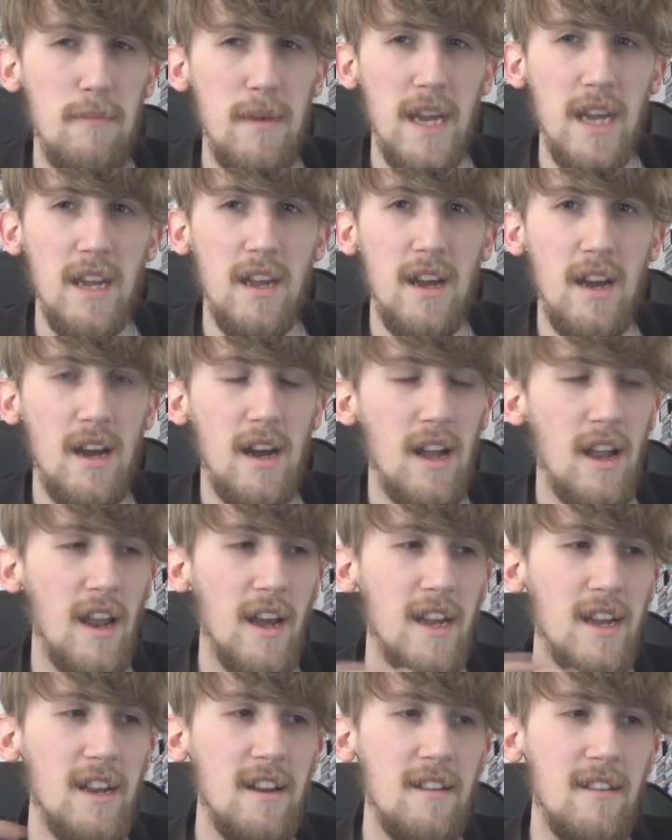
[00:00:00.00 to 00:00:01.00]
me.
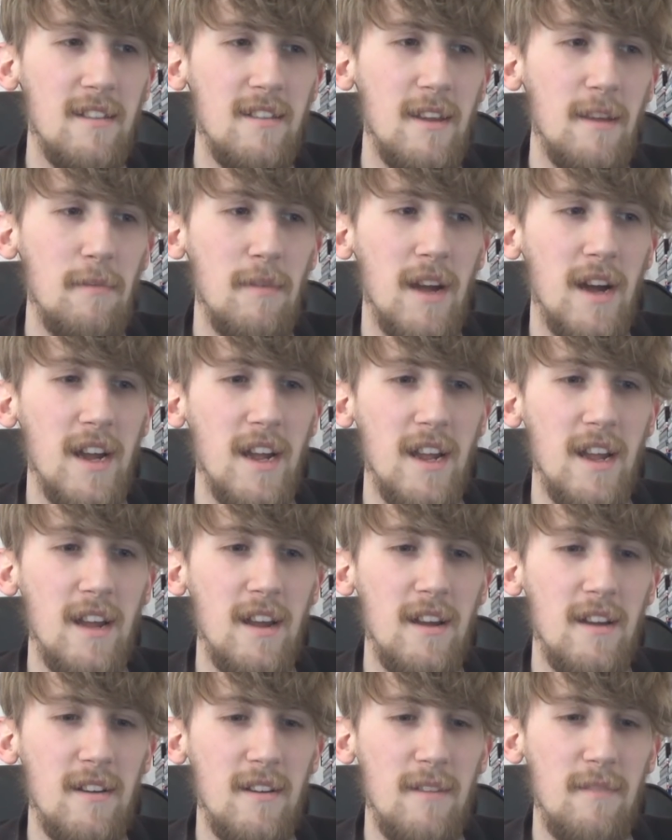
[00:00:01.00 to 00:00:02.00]
Like, he didn't seem like
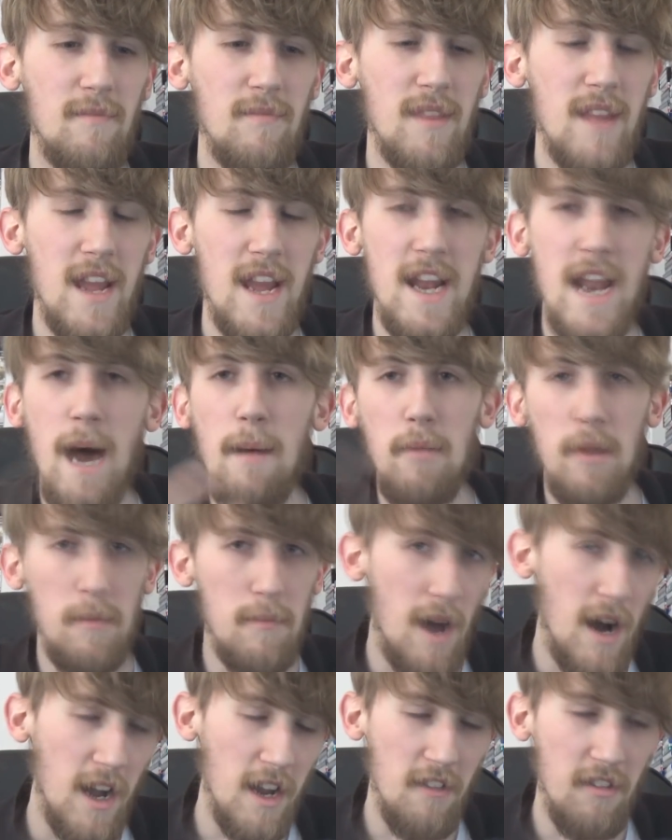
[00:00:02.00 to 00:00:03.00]
enamored
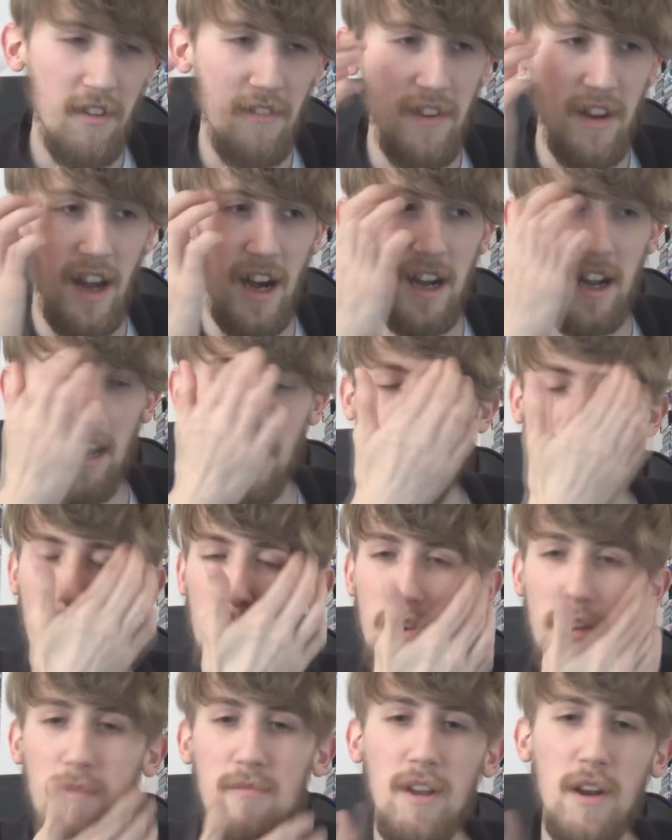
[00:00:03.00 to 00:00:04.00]
by her, if you like, he
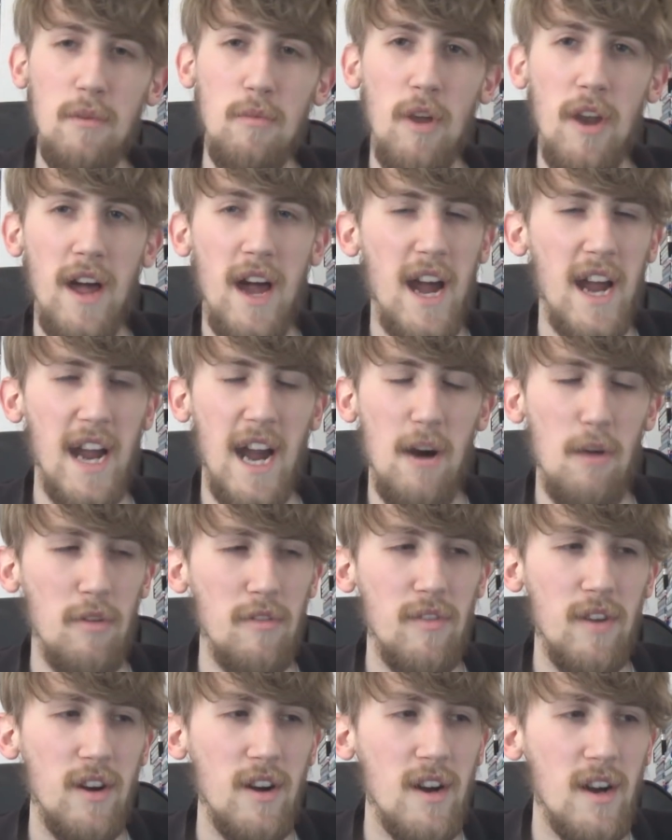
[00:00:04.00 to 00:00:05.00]
didn't really want to hang out
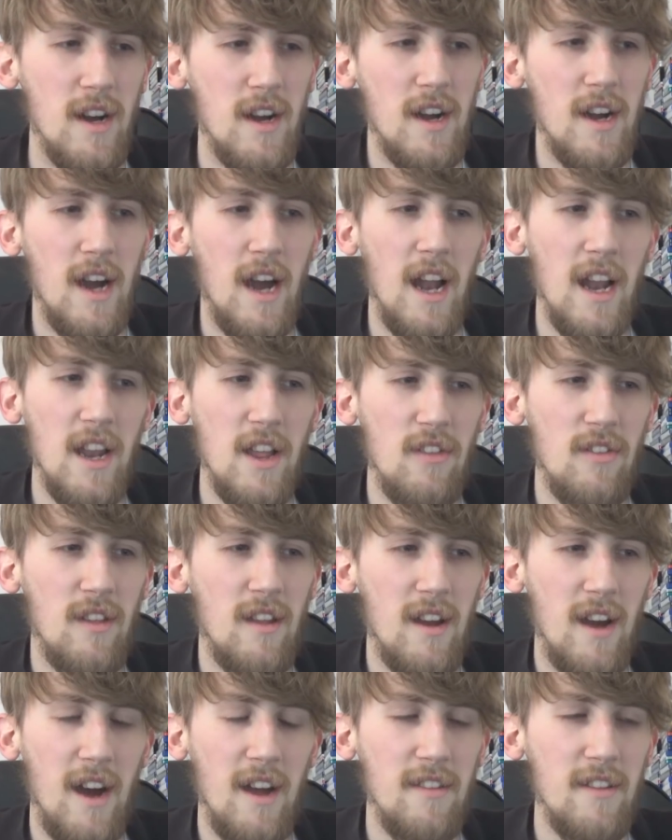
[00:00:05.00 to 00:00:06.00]
with her. At least,
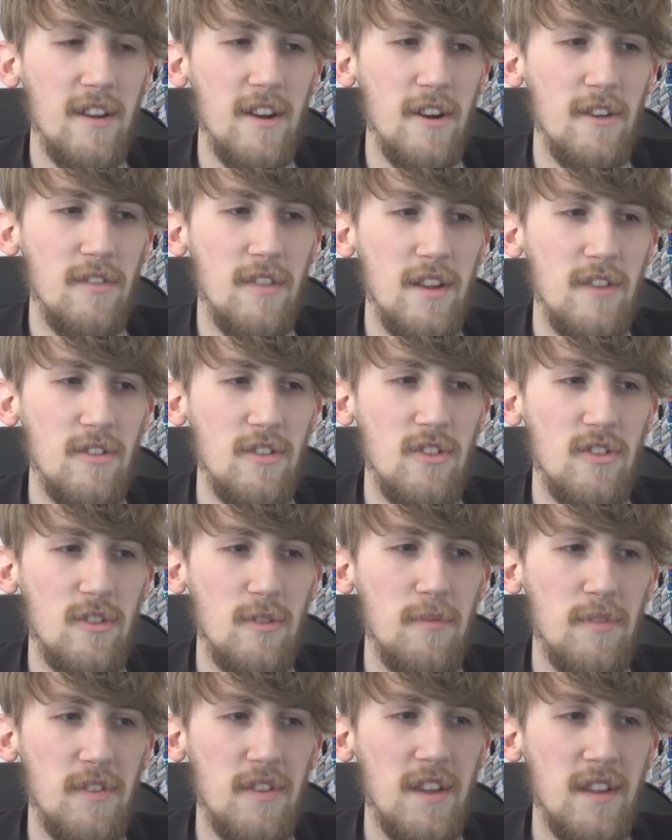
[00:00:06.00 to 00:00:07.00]
I don't know, there's just
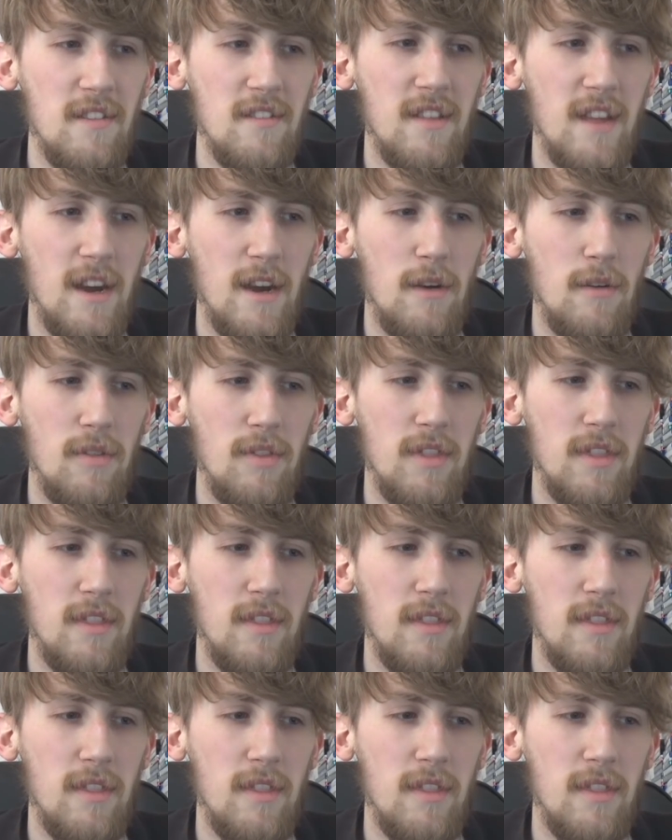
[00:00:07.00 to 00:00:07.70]
some scenes there.